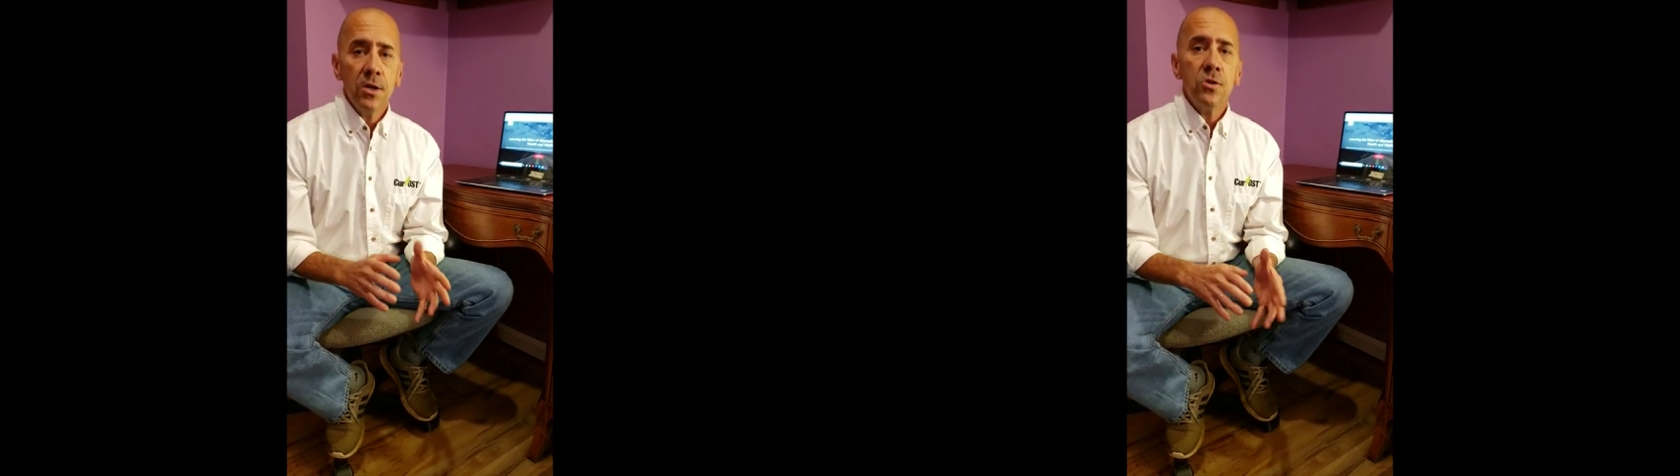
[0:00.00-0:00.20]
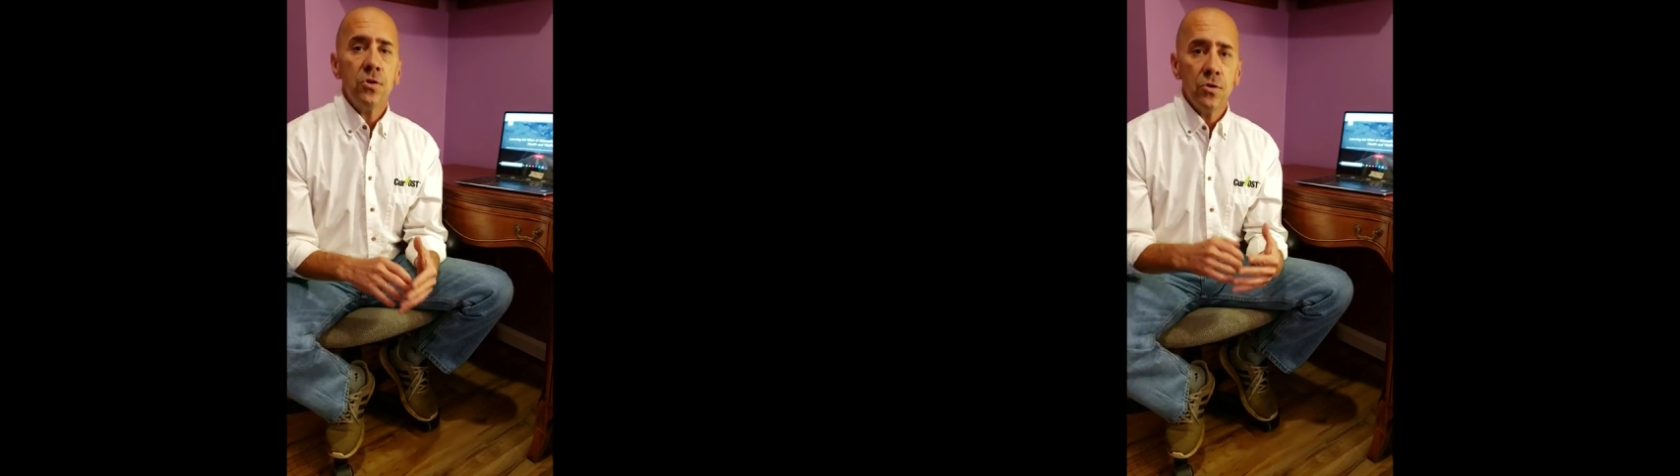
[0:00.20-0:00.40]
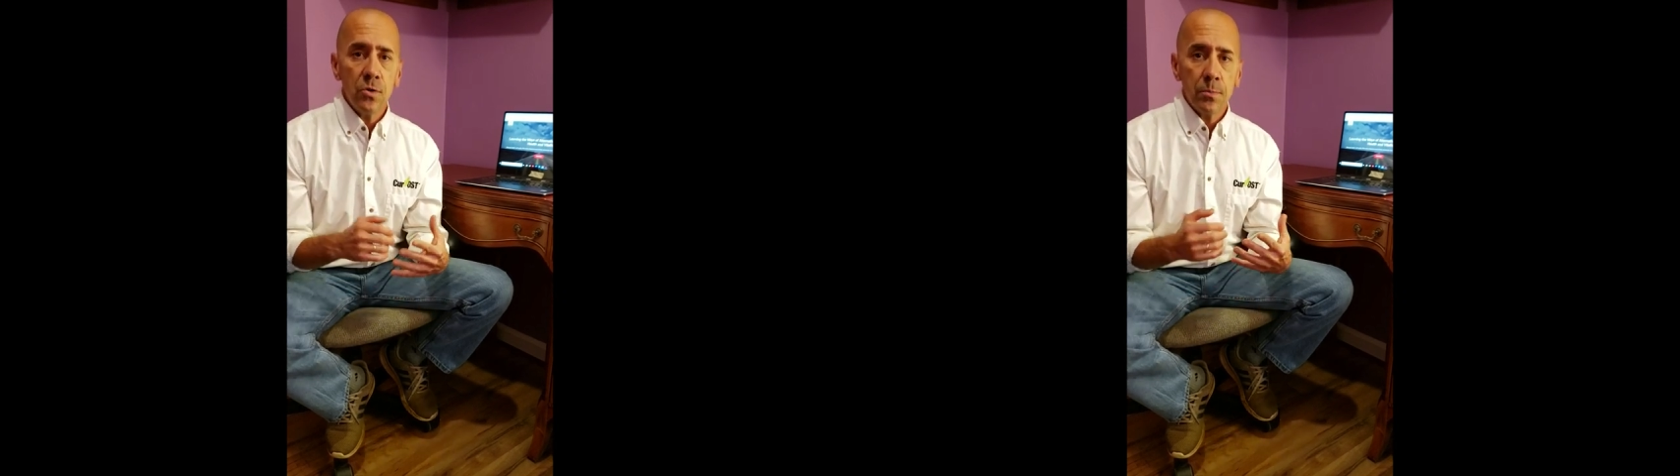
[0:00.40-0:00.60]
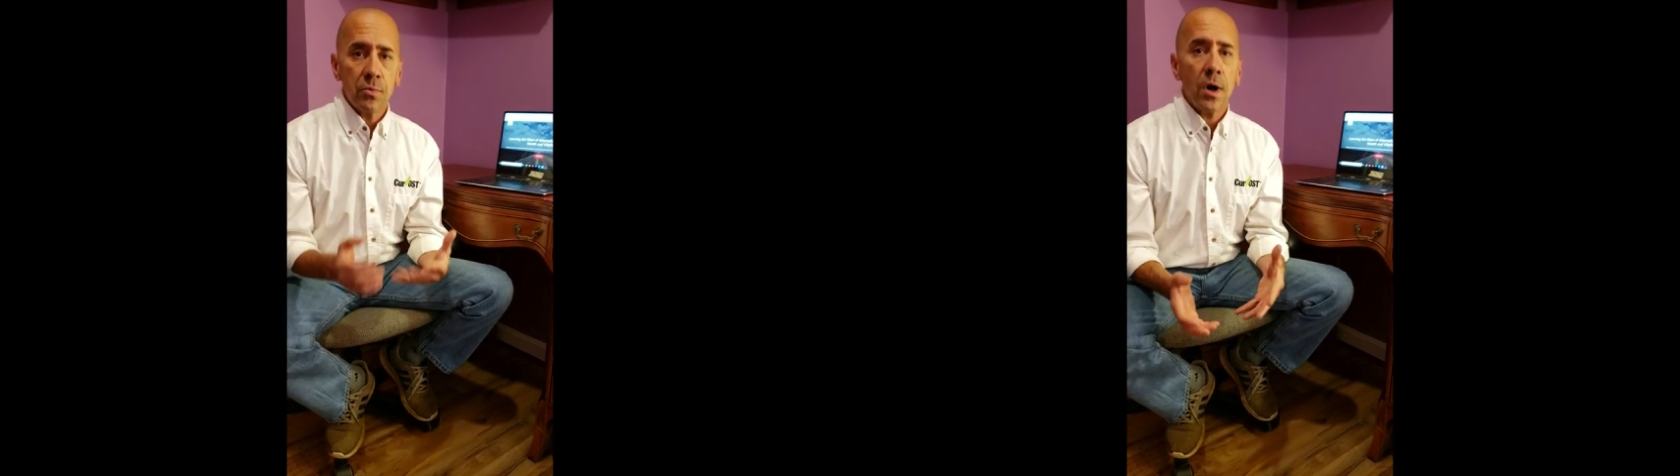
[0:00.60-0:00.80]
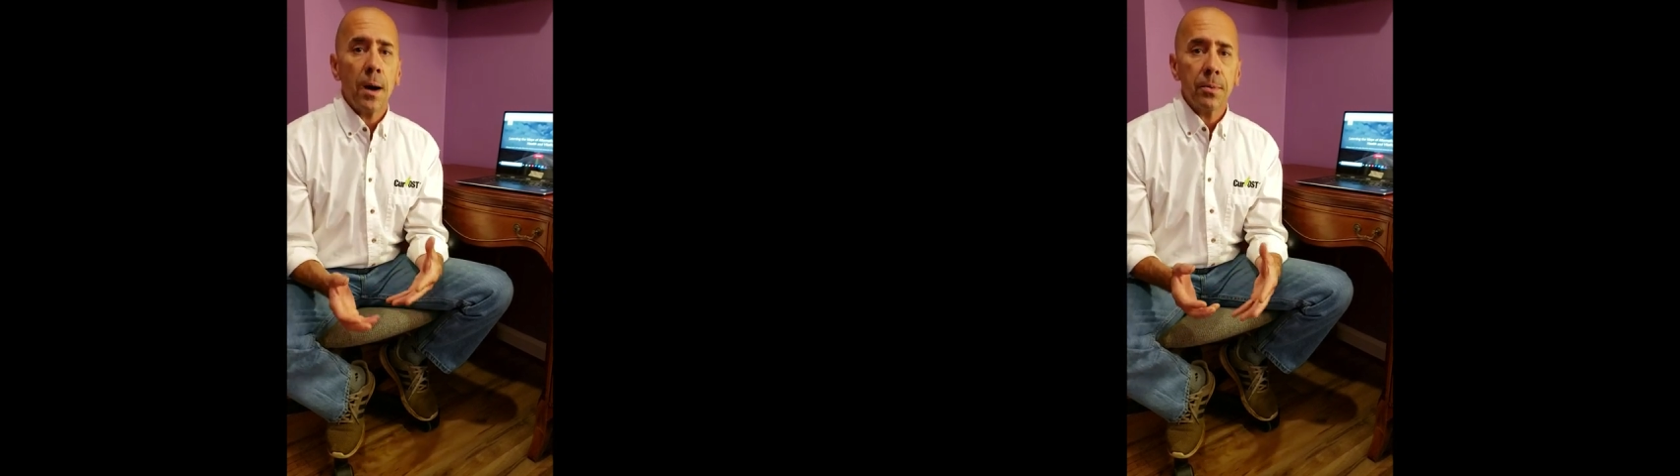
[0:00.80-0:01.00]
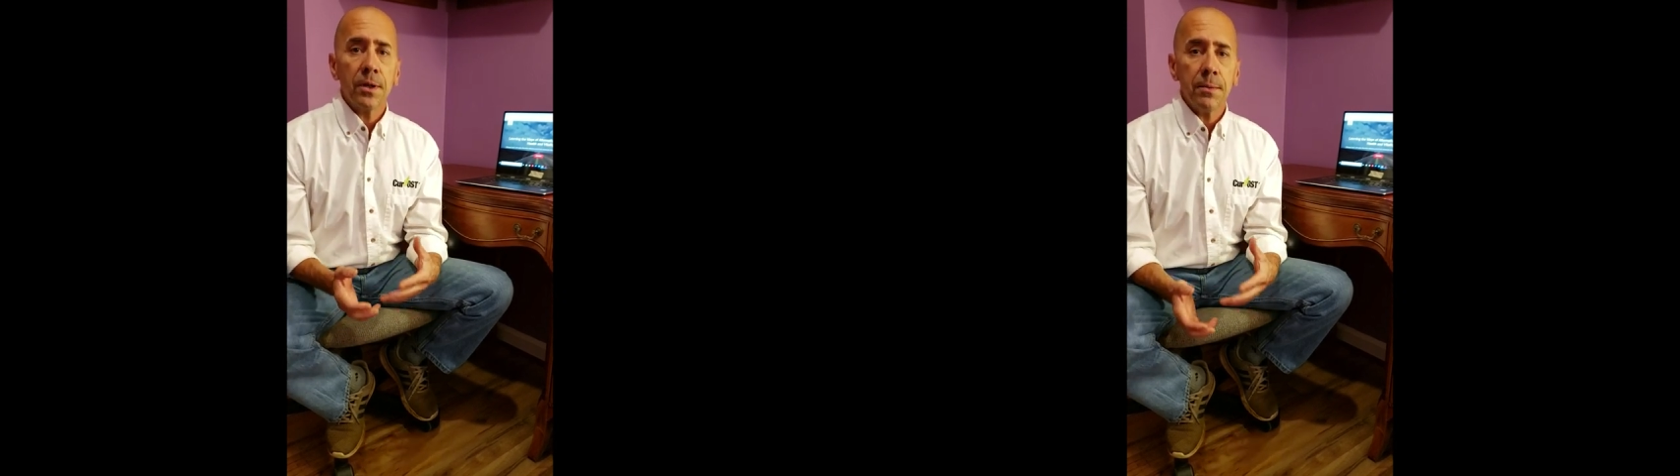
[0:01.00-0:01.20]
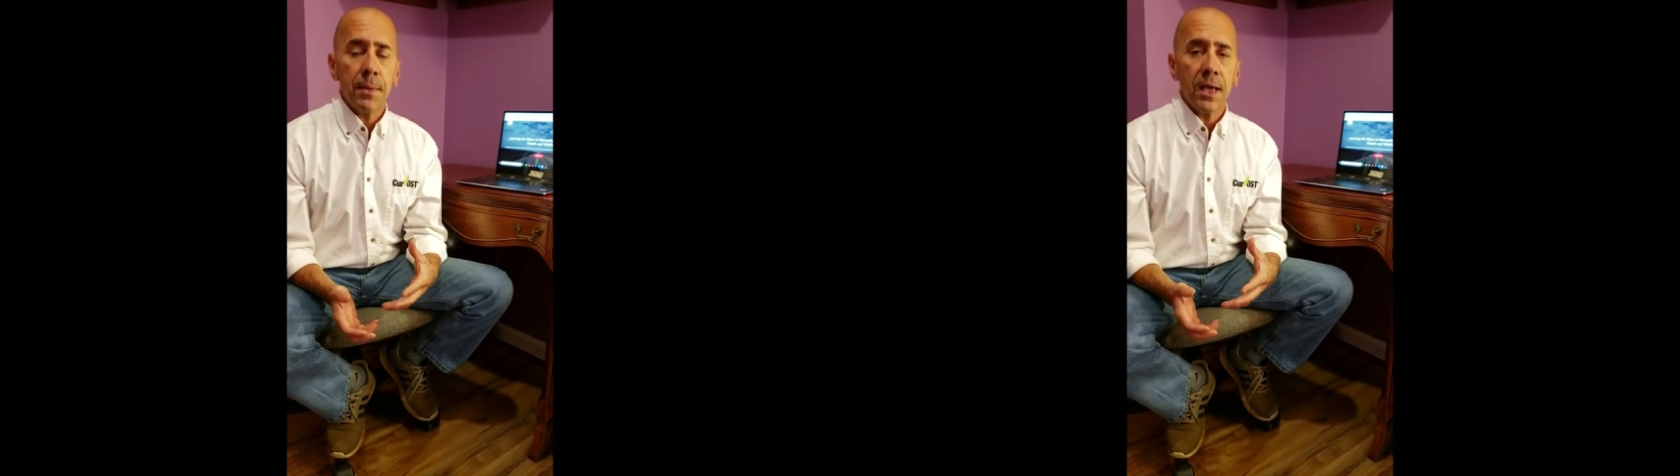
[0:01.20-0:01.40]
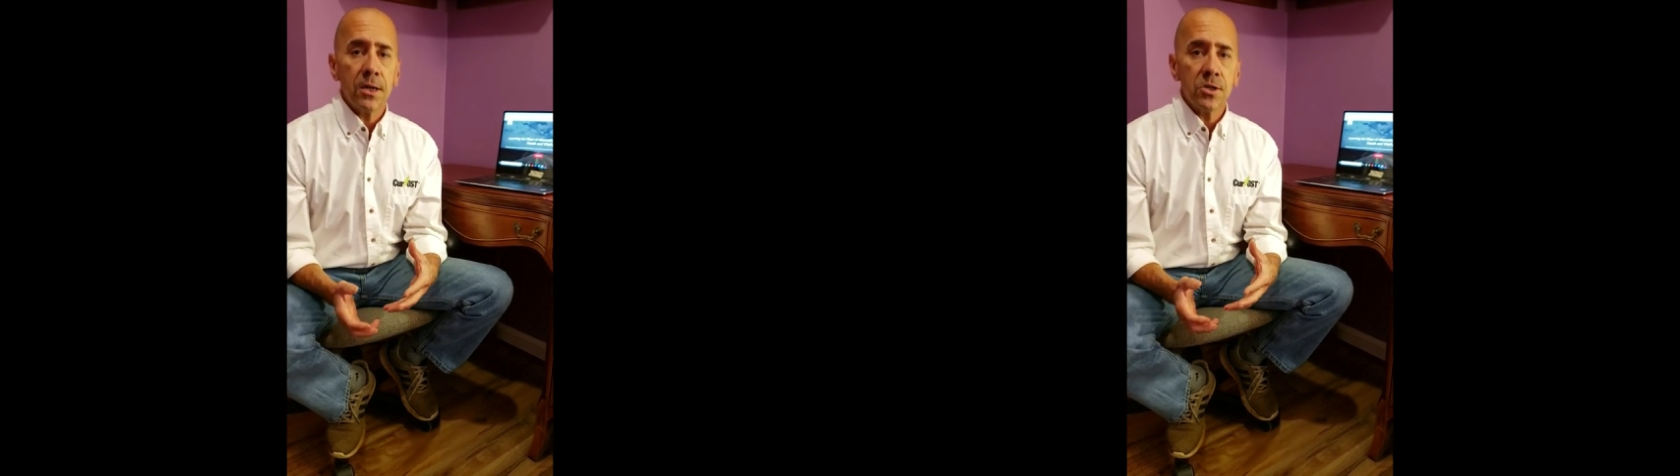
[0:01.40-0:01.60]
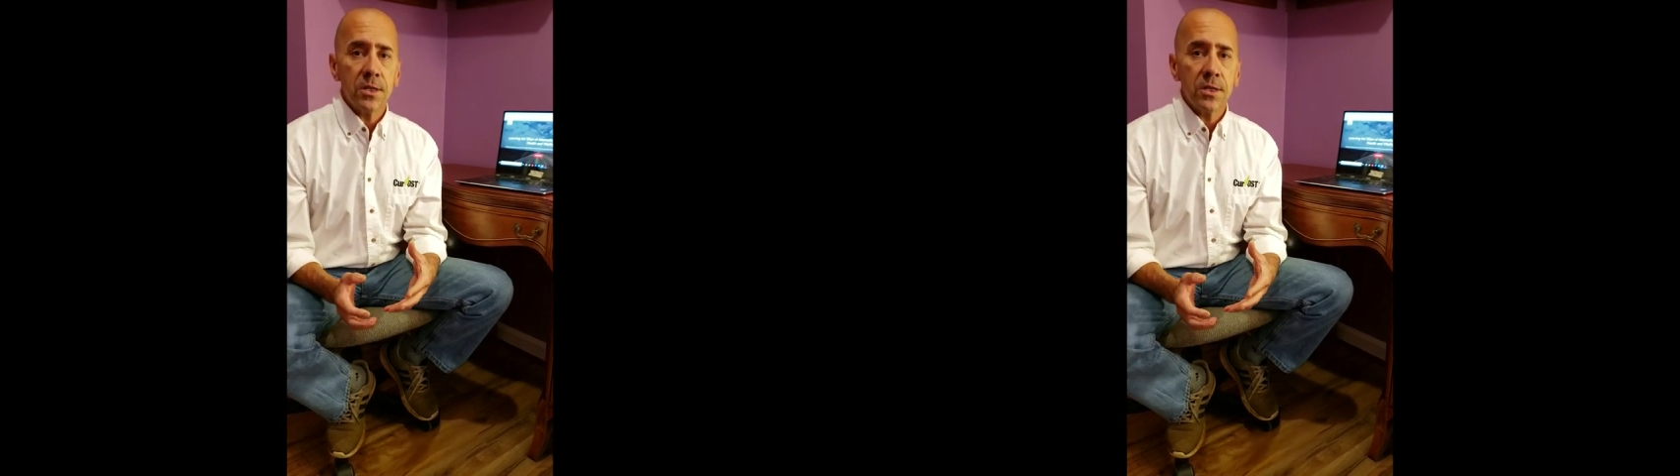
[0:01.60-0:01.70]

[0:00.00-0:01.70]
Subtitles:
to properly manage